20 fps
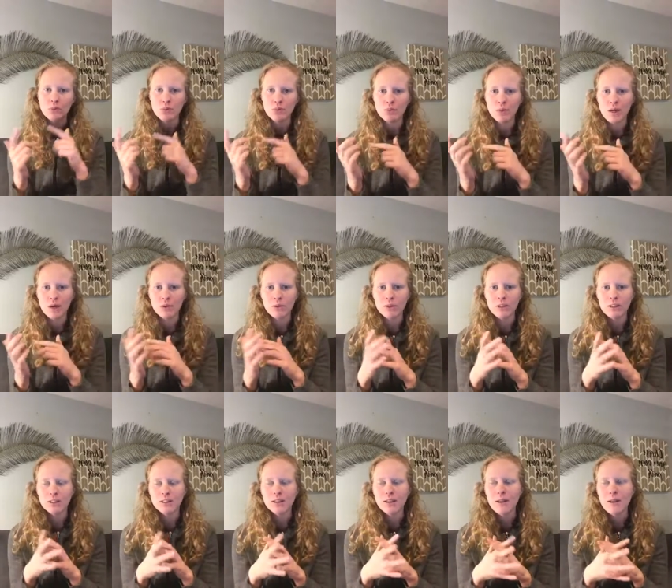move
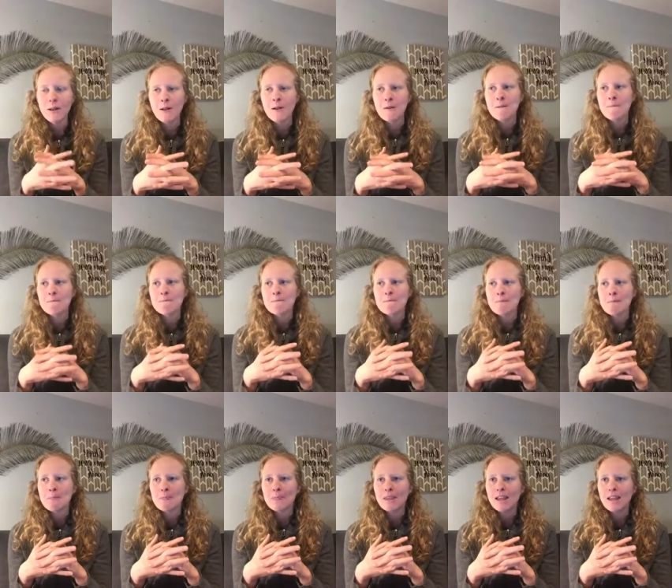backwards.
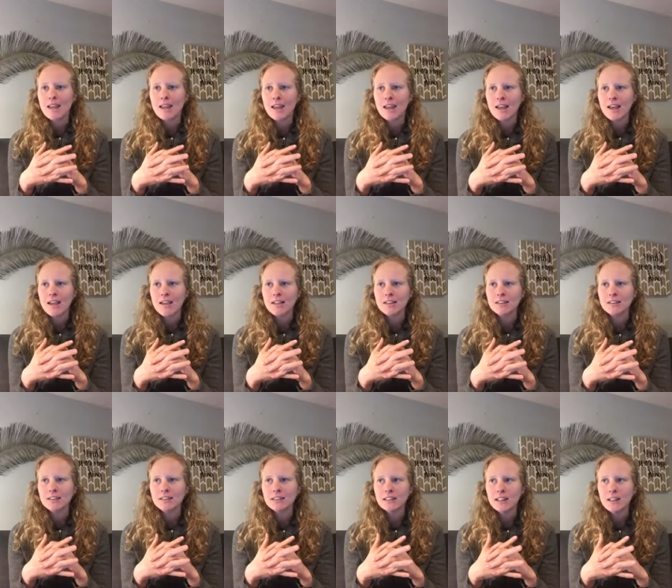And,